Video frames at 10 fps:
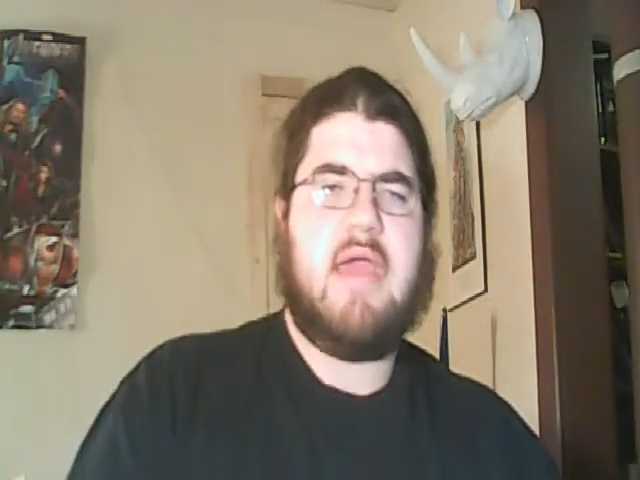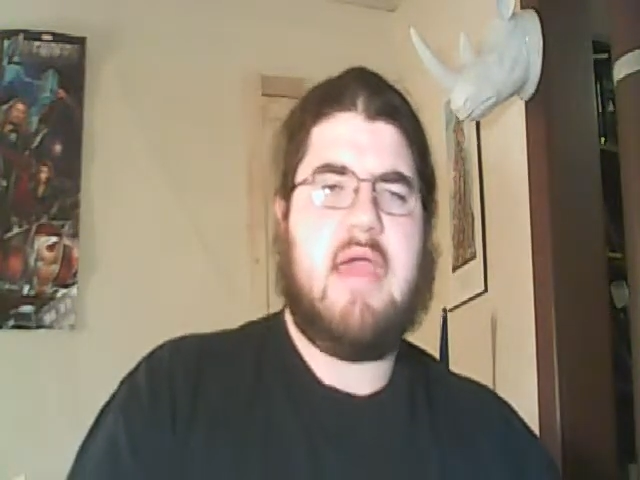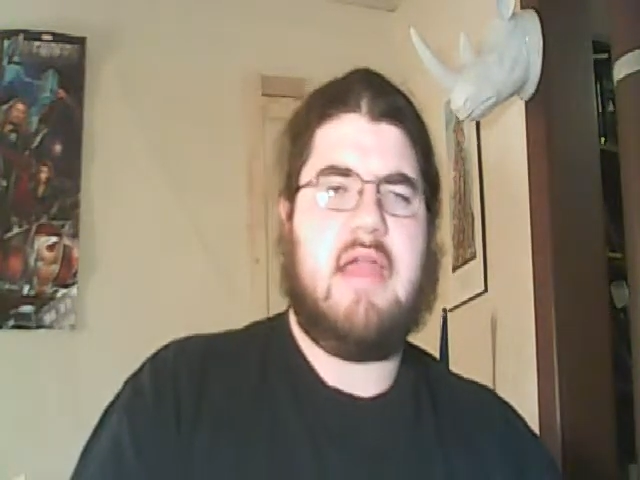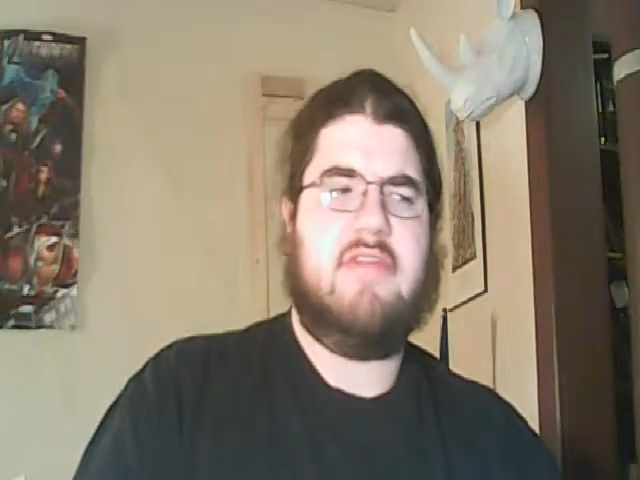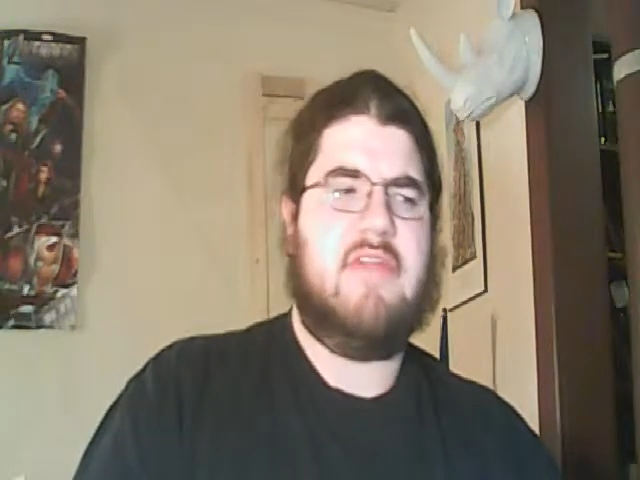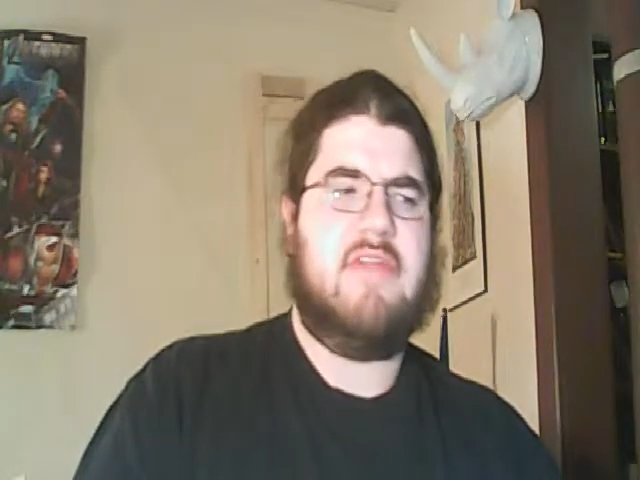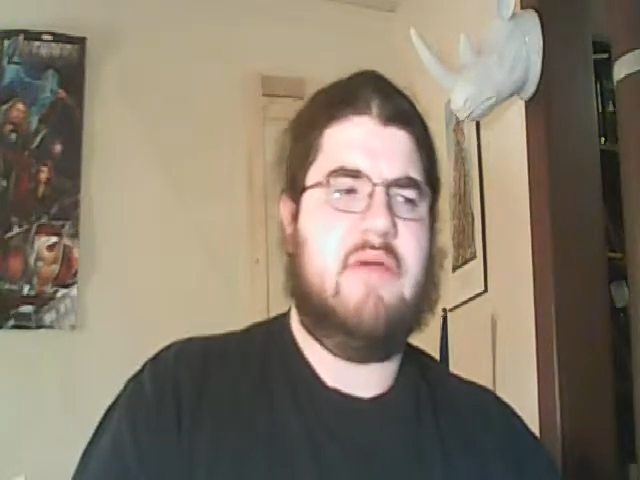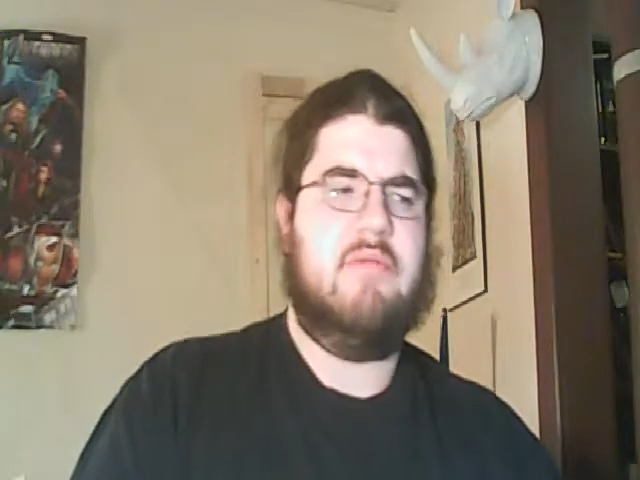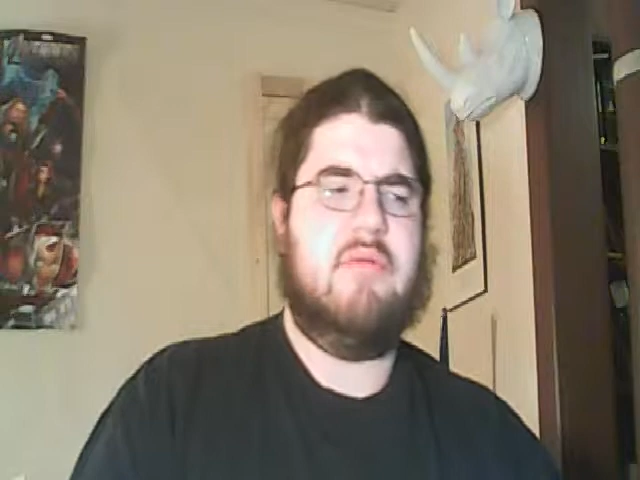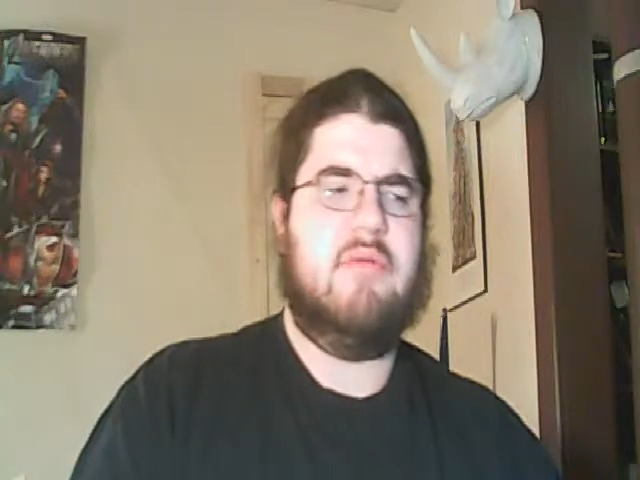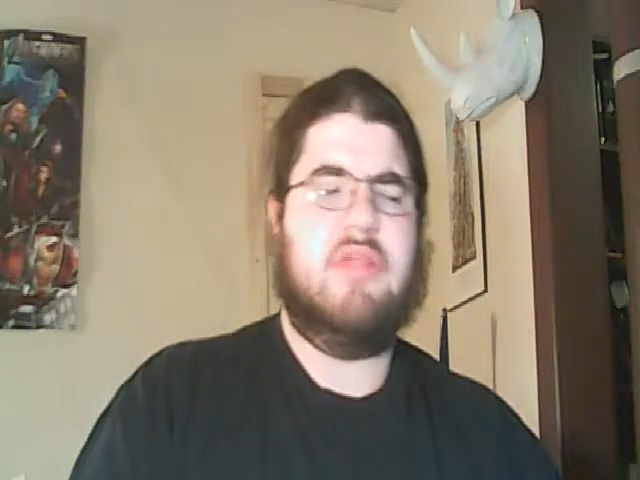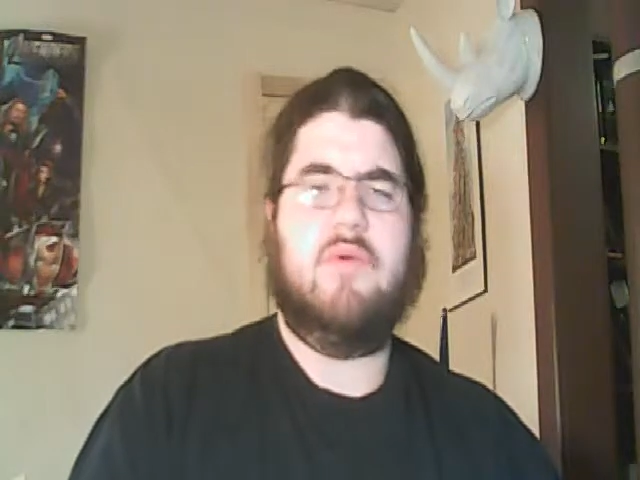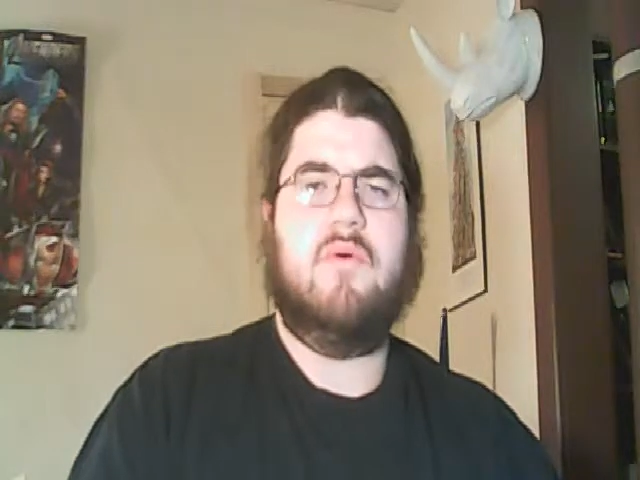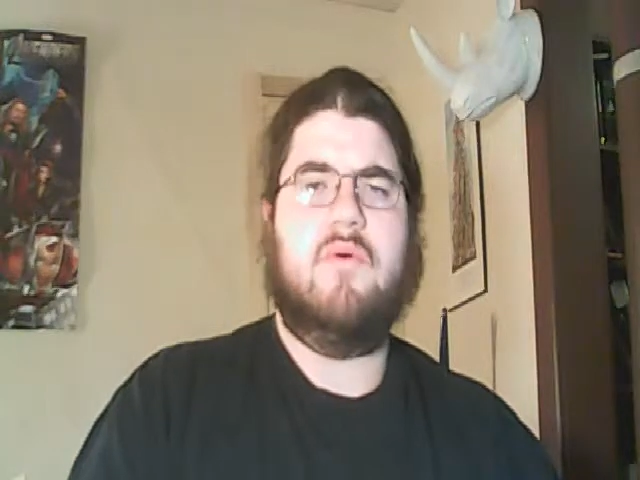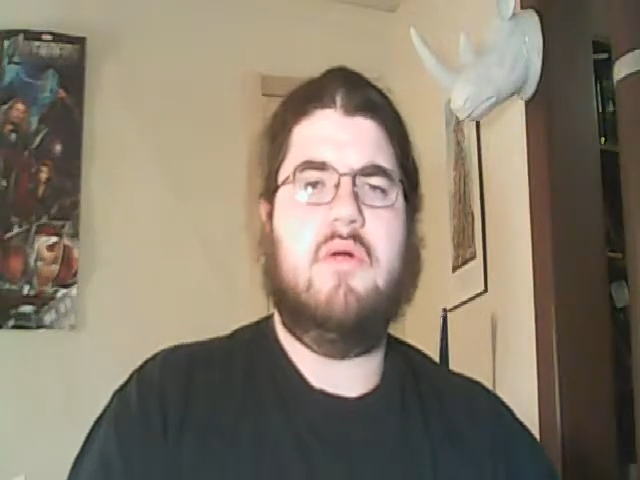and I think that would be really
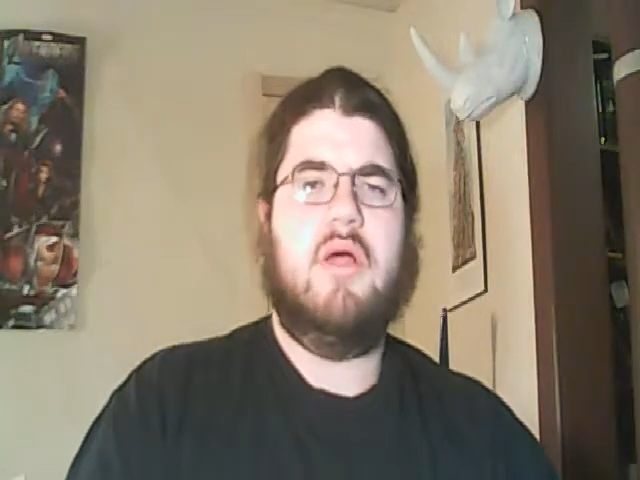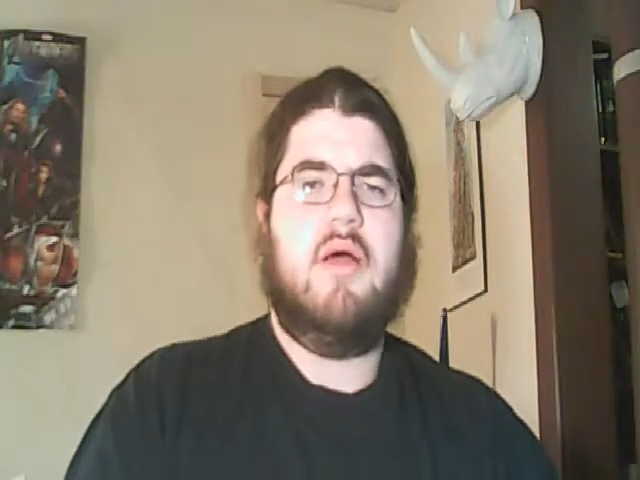cool.